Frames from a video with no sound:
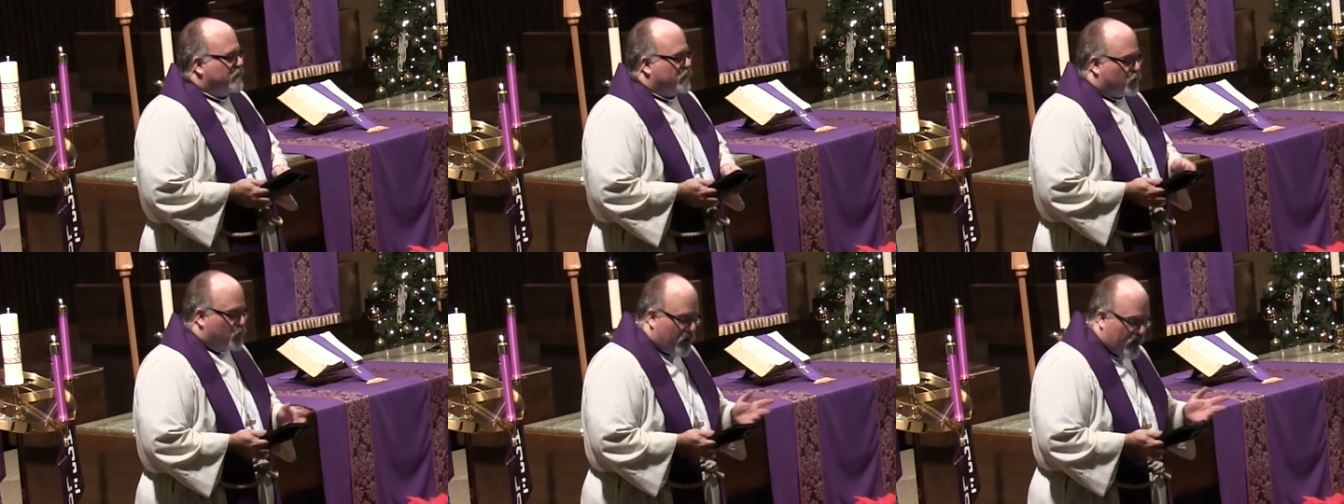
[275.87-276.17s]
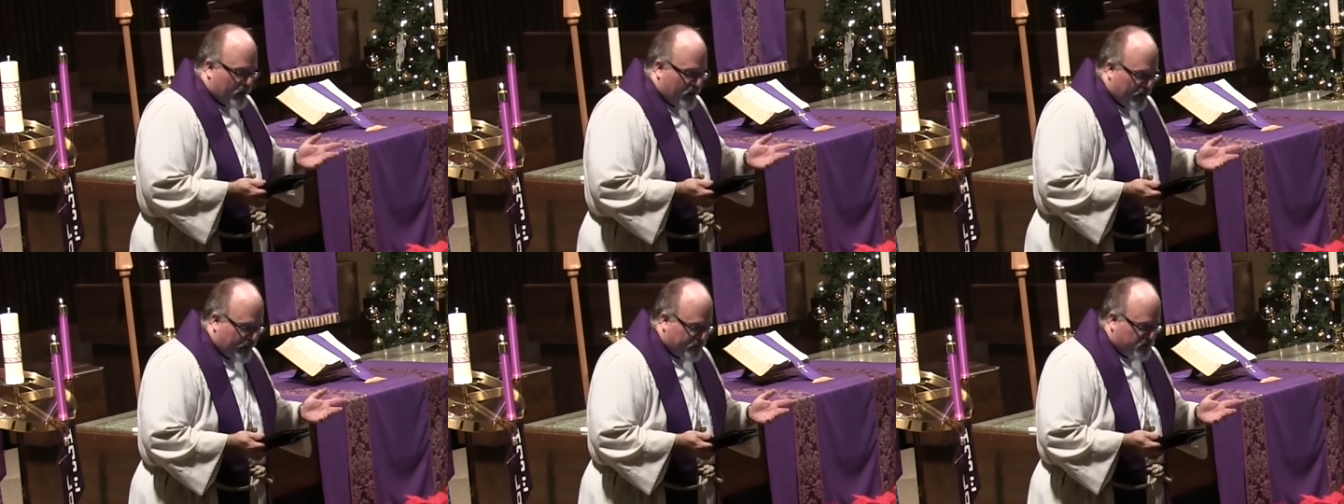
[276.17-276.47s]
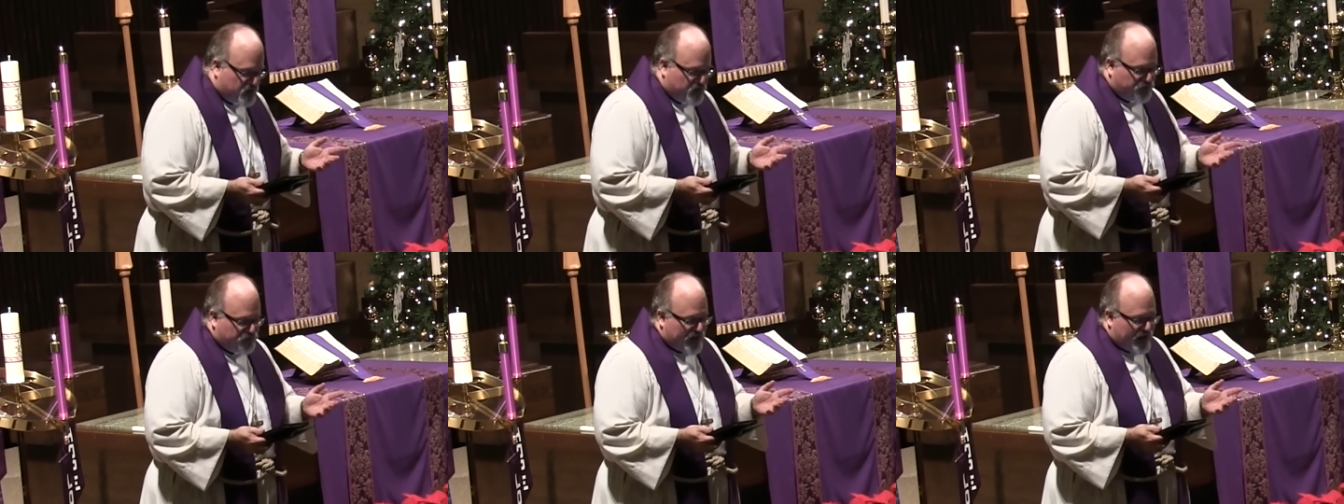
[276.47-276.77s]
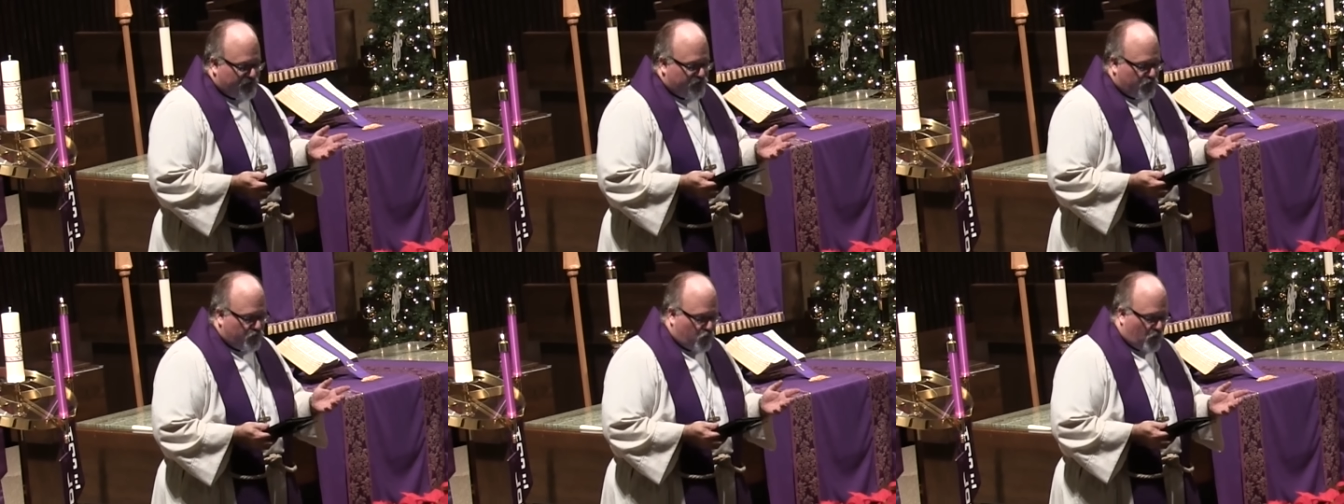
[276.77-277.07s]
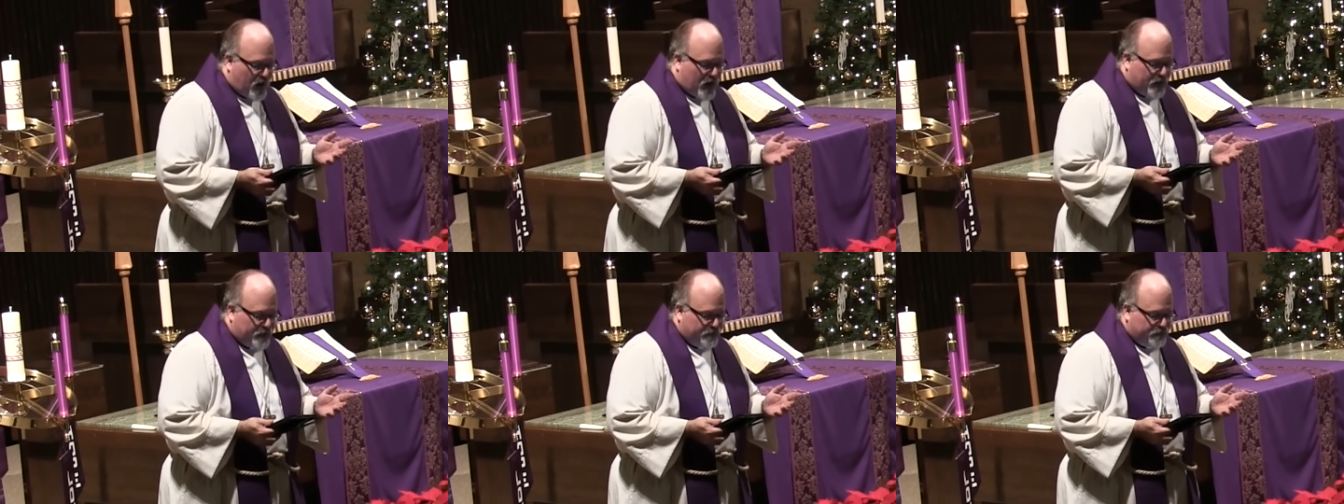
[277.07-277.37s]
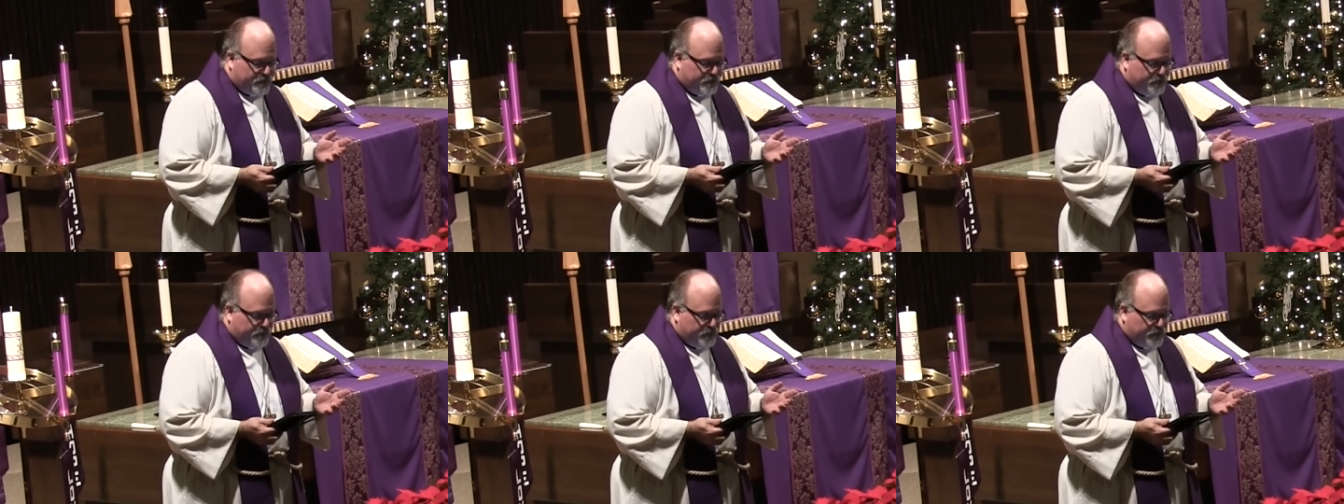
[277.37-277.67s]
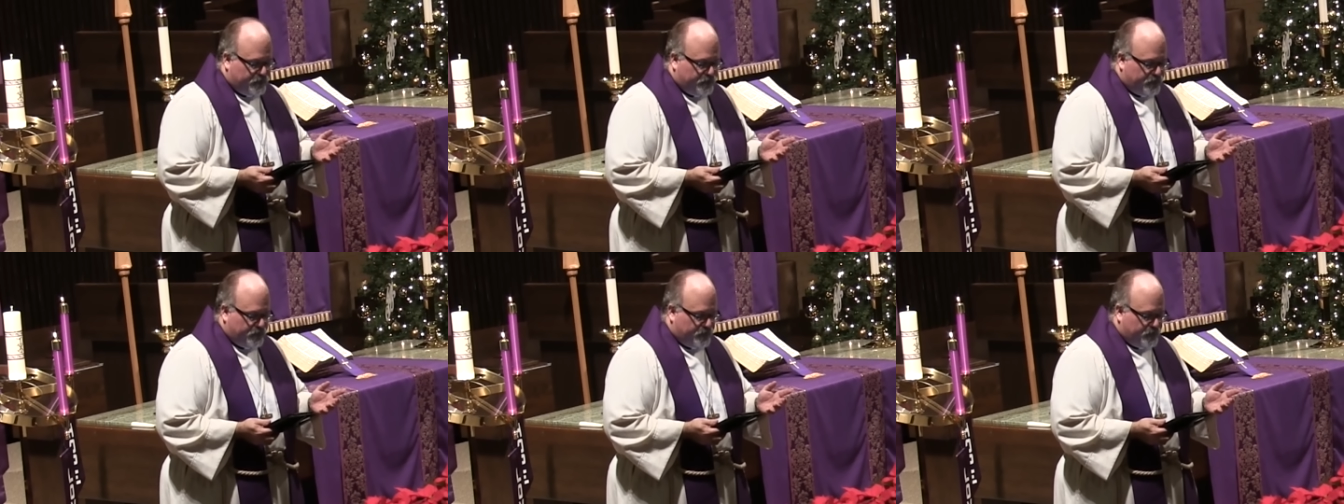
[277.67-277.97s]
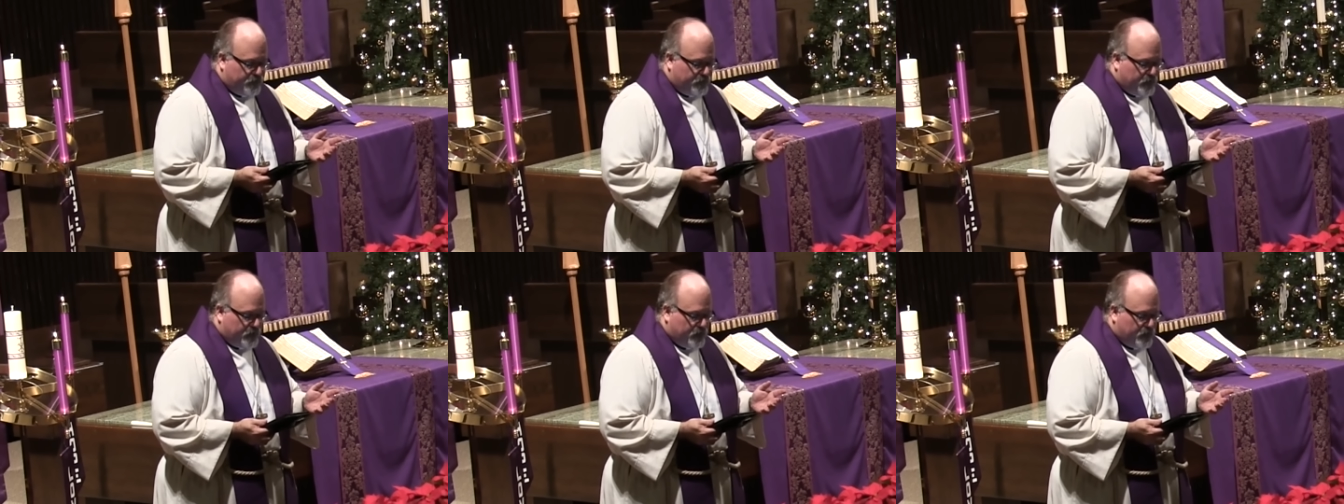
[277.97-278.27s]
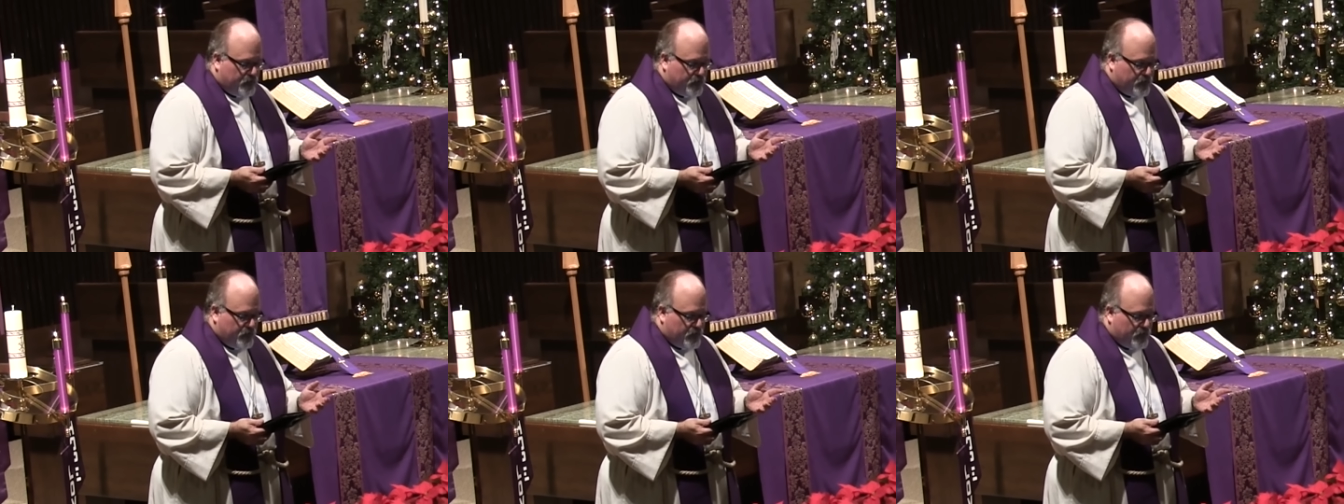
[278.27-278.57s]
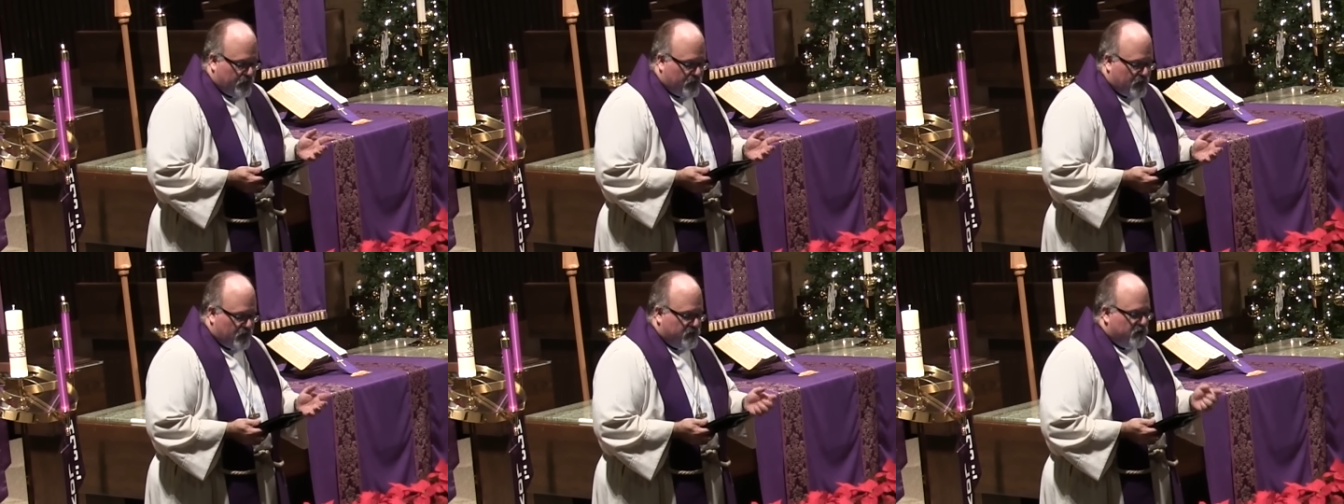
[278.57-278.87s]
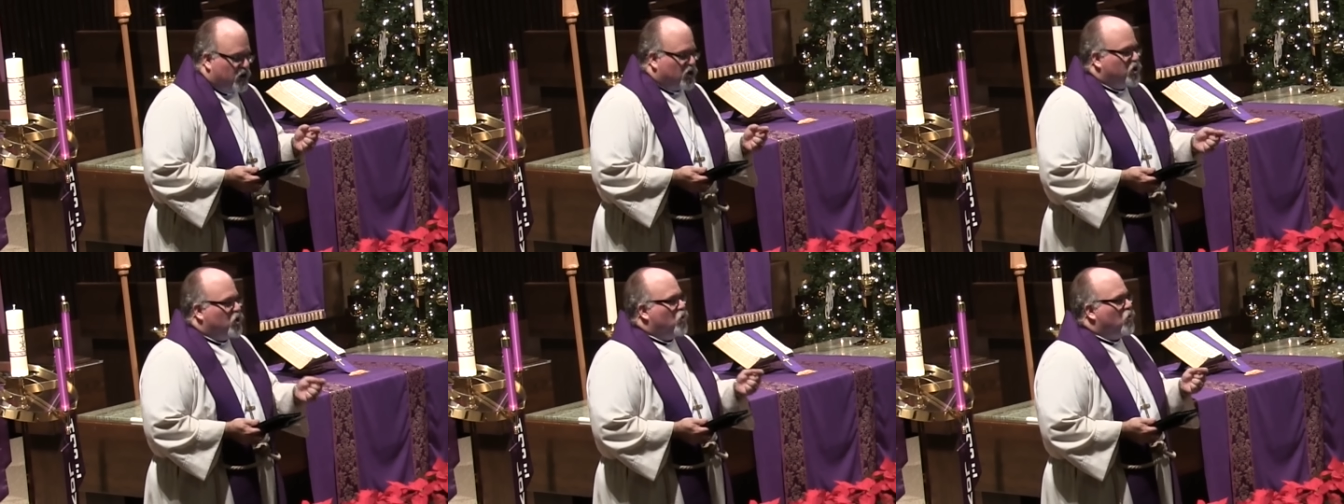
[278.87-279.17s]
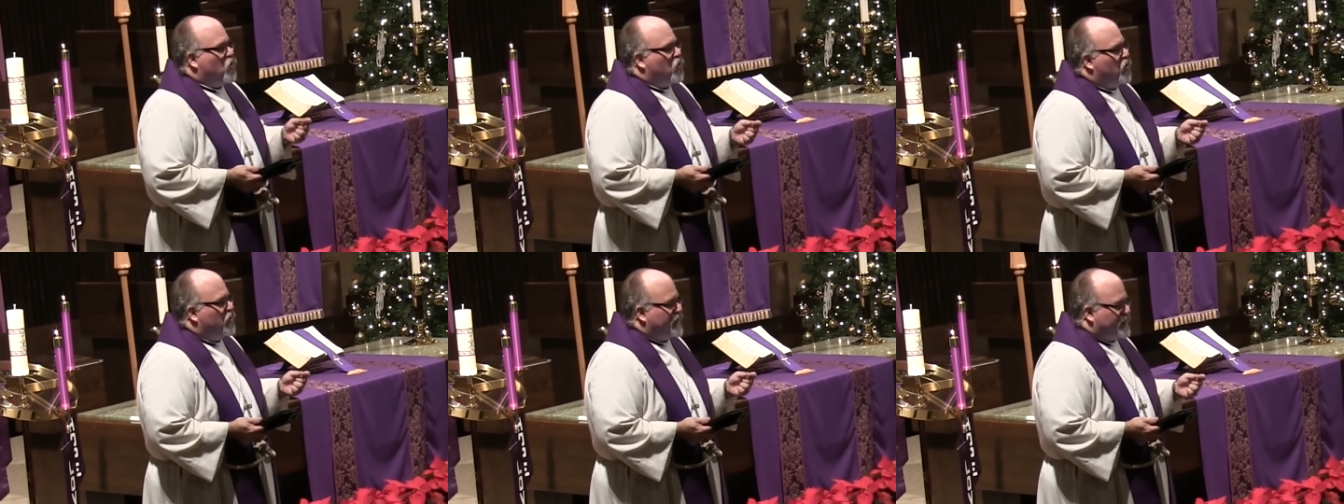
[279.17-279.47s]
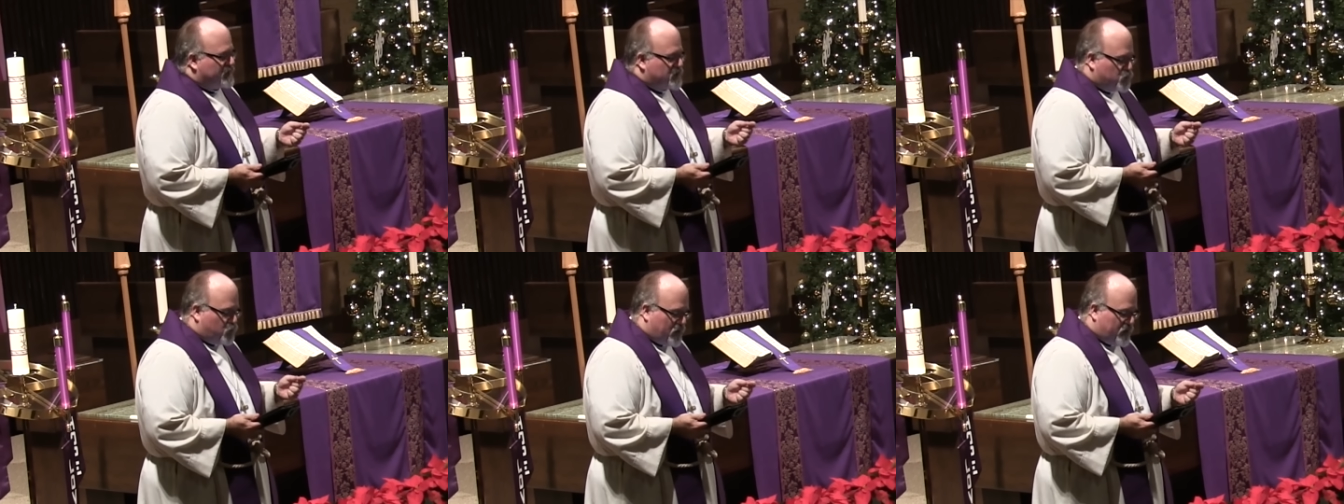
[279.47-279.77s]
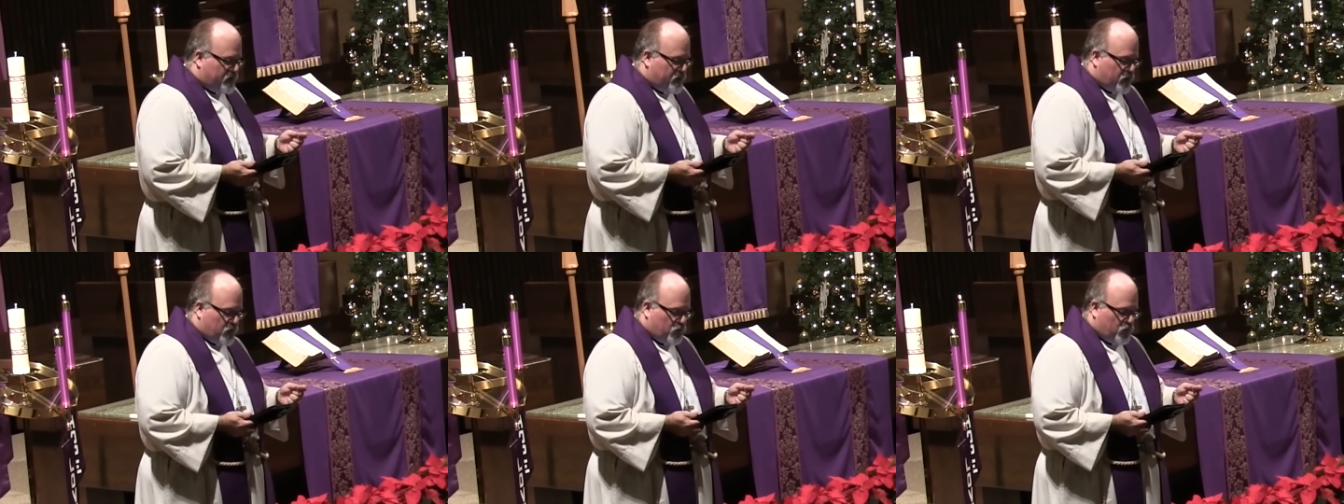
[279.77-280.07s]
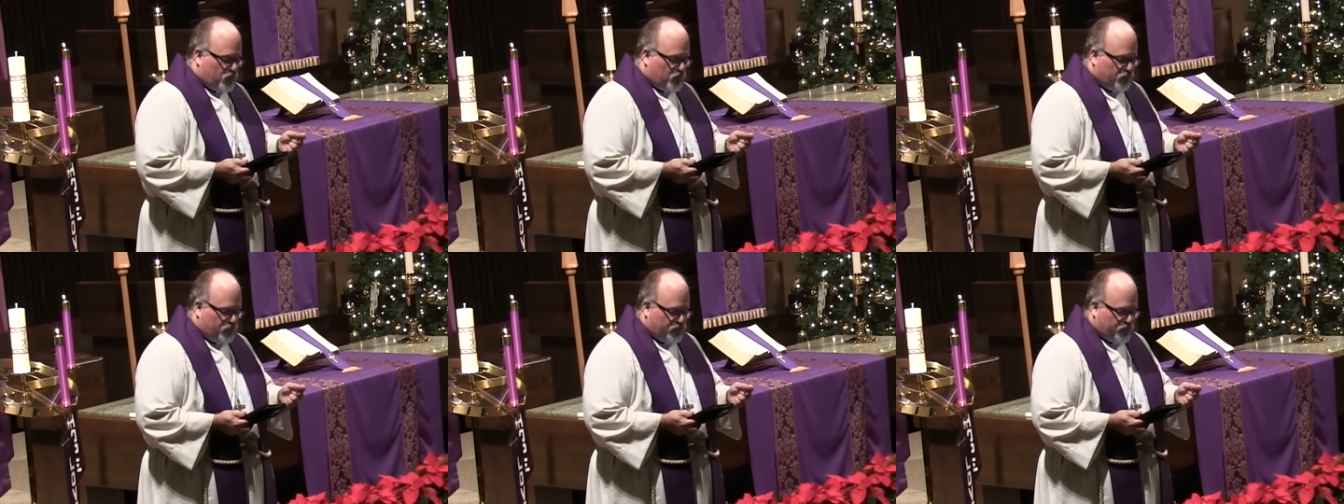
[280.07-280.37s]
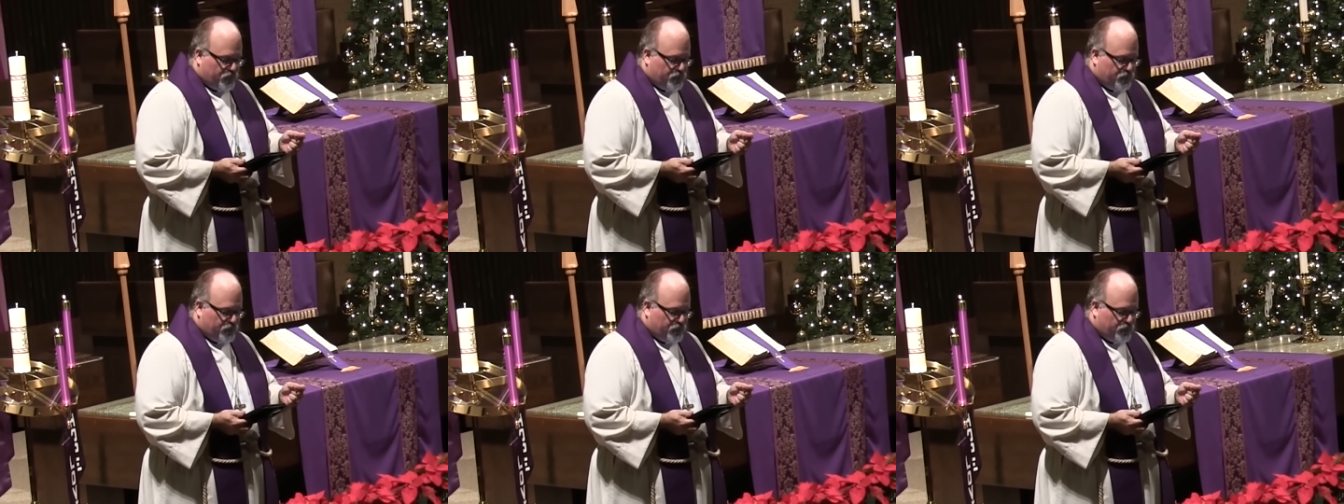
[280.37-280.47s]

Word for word: Greetings, favored one. The Lord is with you.